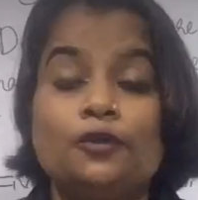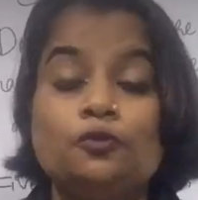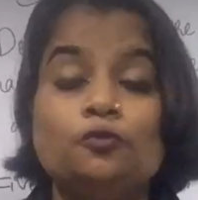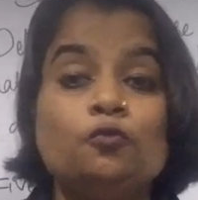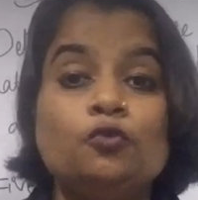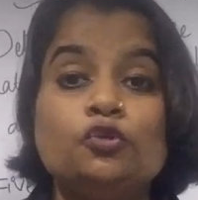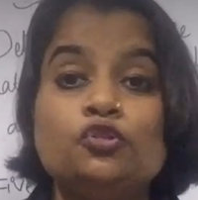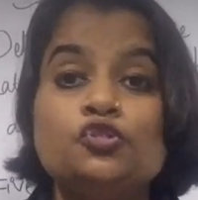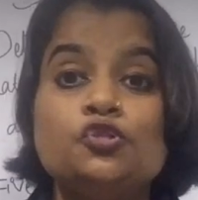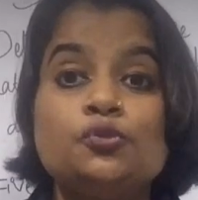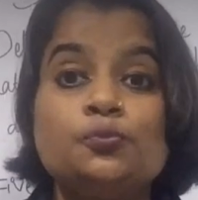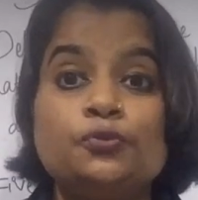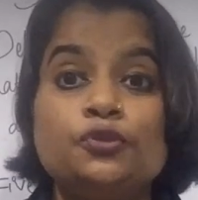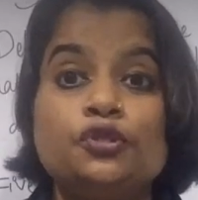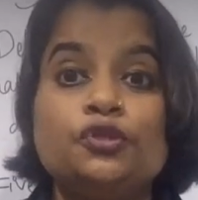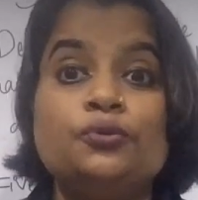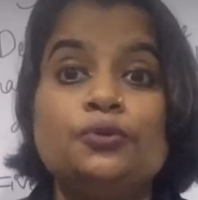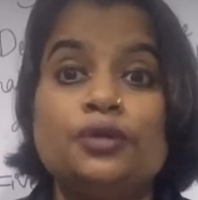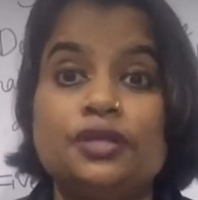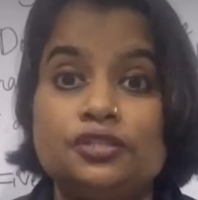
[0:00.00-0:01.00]
I don't want to
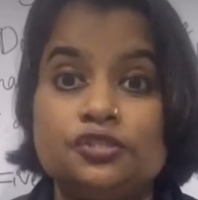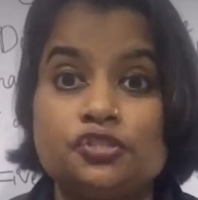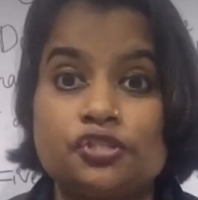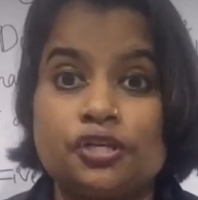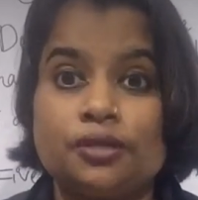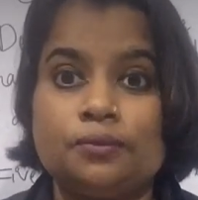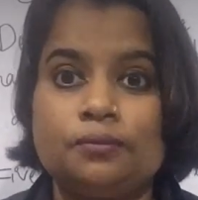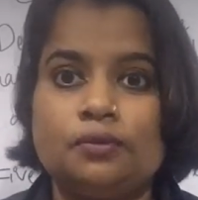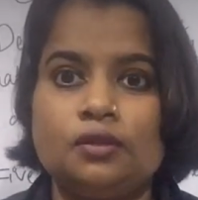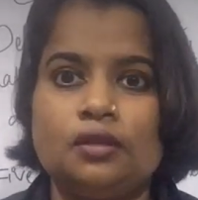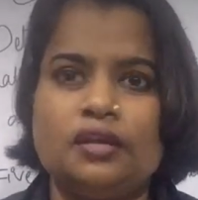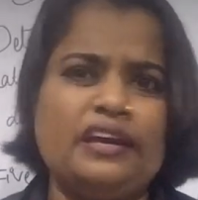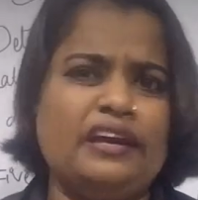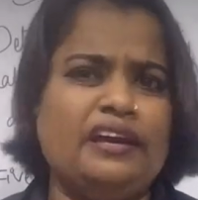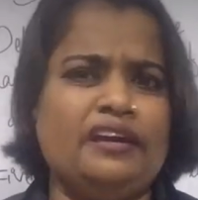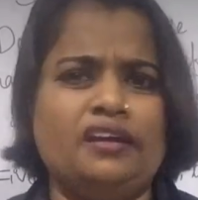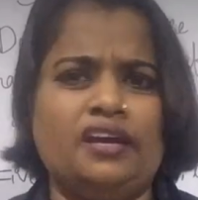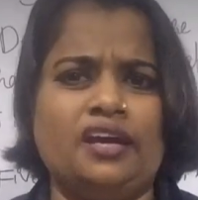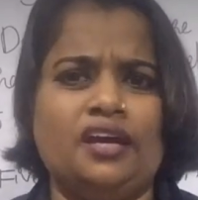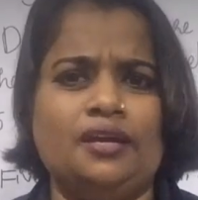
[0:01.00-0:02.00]
put you in trouble
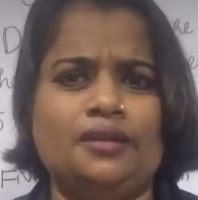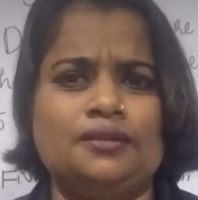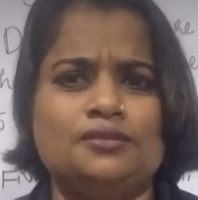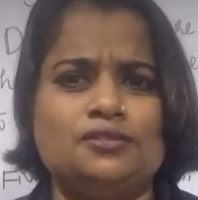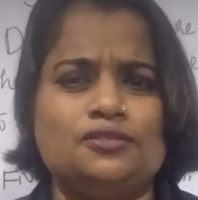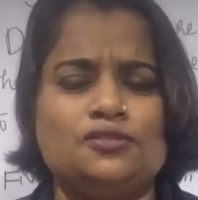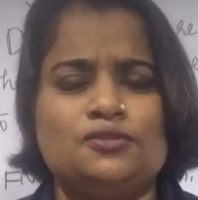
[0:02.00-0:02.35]
again.